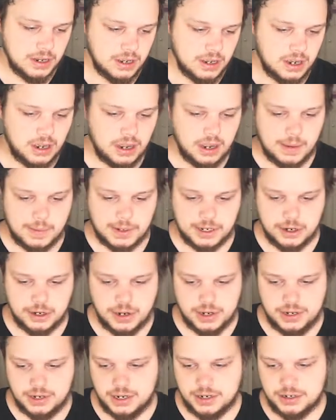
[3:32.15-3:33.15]
I'm going to go
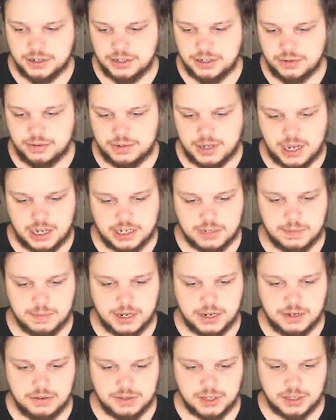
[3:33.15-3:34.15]
ahead and undo that by
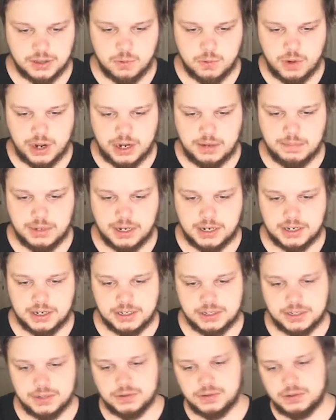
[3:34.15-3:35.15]
using the white bucket
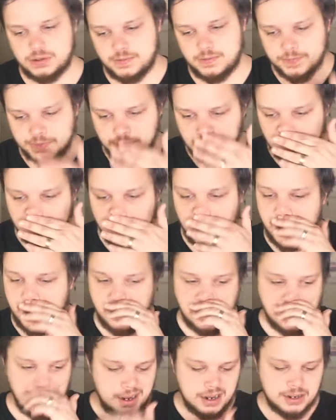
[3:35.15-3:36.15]
tool.
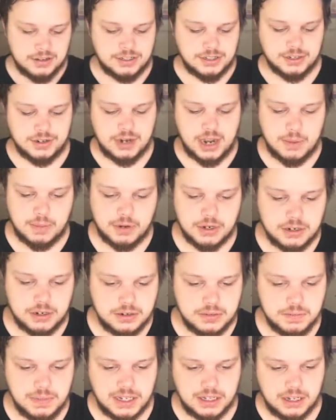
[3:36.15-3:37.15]
Alright, so now I'm going
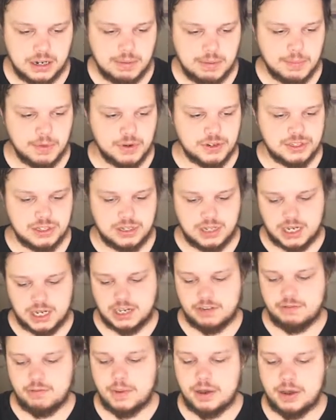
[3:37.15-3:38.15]
to be a little bit more
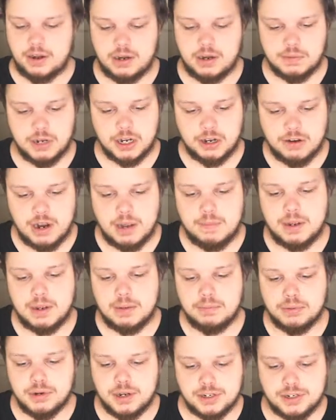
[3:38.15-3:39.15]
selective about it. I'm going to grab my
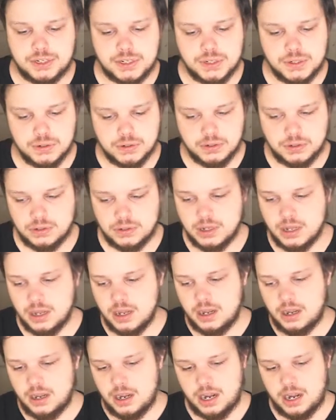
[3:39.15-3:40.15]
brush tool
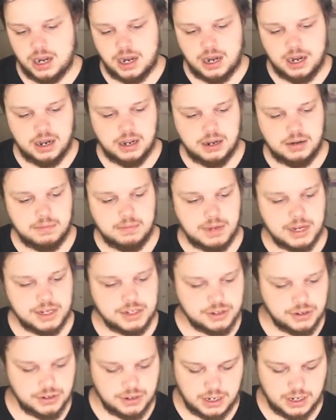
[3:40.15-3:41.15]
and make
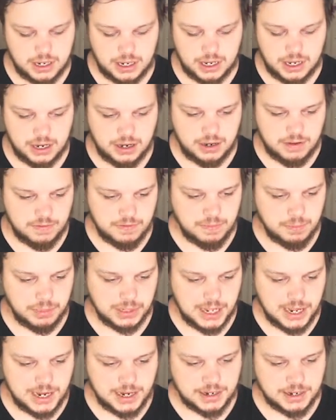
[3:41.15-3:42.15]
sure that I have
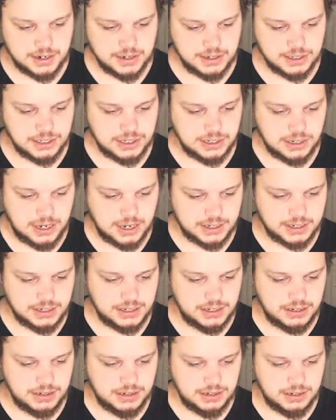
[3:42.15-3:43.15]
black
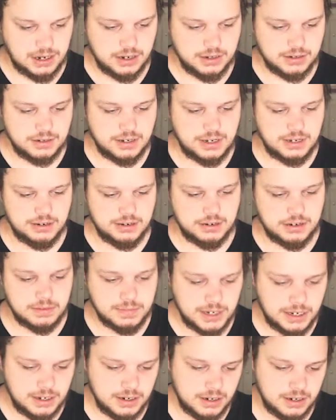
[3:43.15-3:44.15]
selected under here under
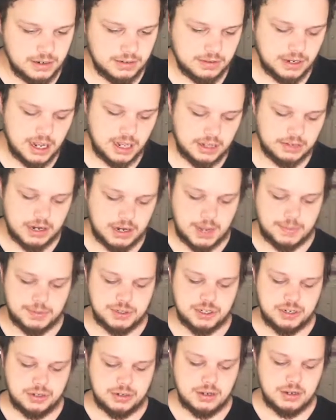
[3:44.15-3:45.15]
my color
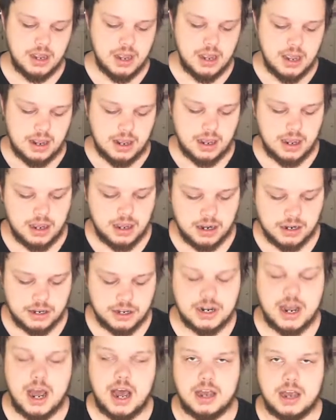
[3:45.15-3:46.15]
option. A
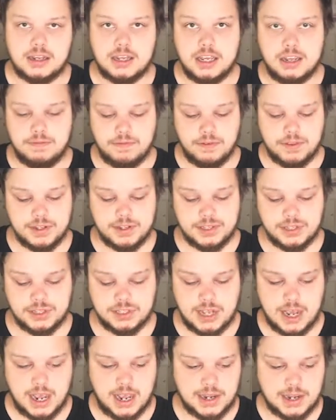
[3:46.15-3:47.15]
good hotkey for this
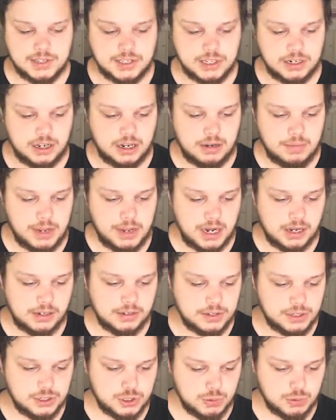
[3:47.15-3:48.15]
is X. It
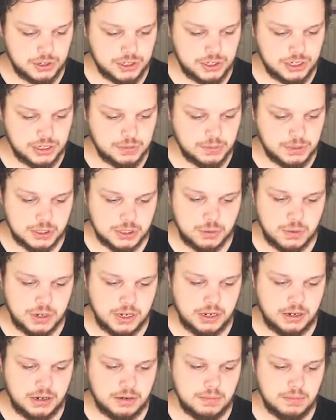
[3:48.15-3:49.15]
automatically switches
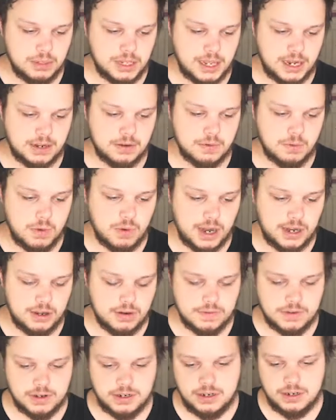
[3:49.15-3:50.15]
between black and white
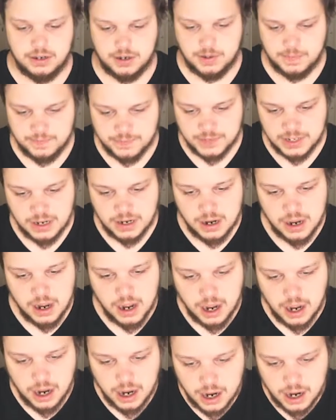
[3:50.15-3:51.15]
over here.
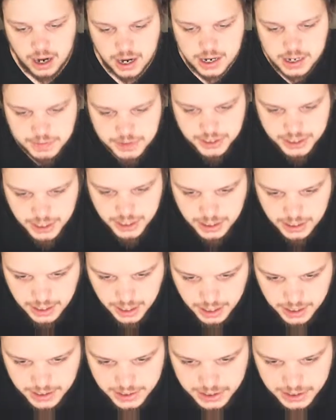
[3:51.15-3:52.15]
And I'm just going to
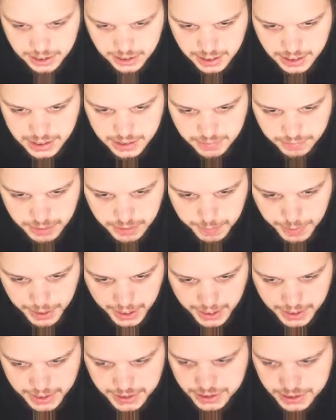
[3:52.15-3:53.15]
kind of selectively
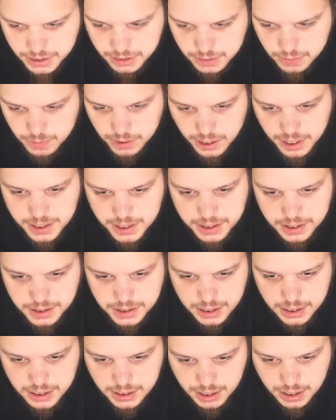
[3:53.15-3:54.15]
paint where I
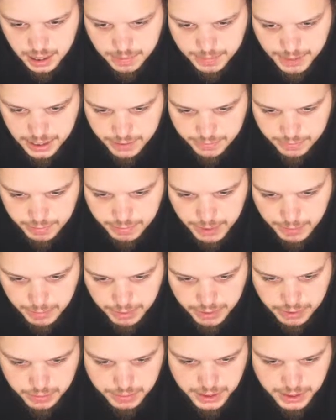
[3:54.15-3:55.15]
think I might have
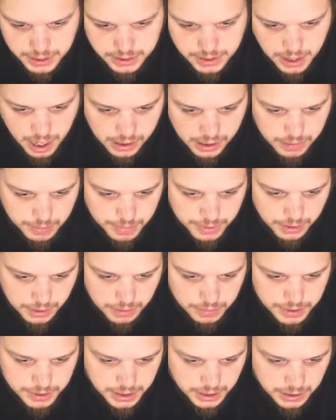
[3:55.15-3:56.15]
remembered there being a dollar bill
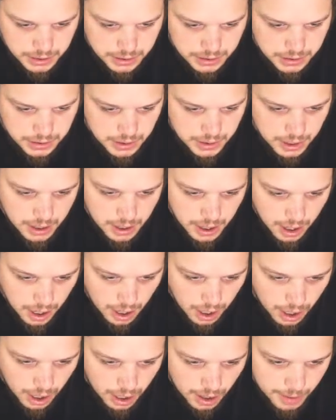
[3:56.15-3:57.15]
being.
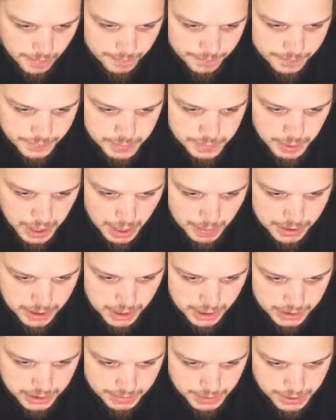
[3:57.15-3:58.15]
Probably
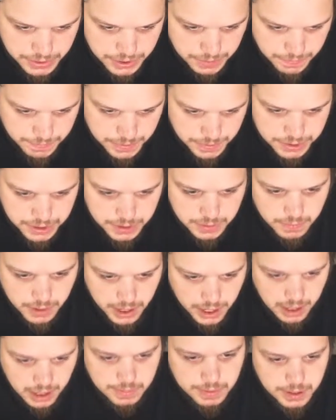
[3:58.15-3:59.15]
not the most efficient
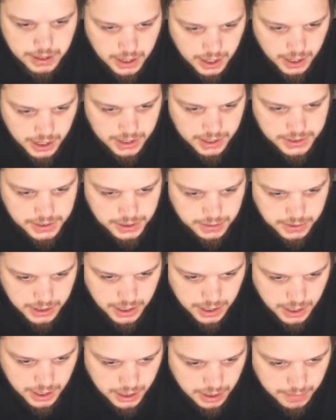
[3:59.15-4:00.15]
way, but hey, it's
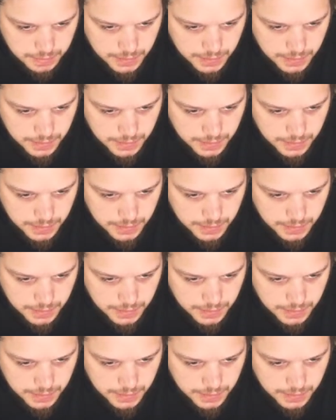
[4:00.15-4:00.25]
okay.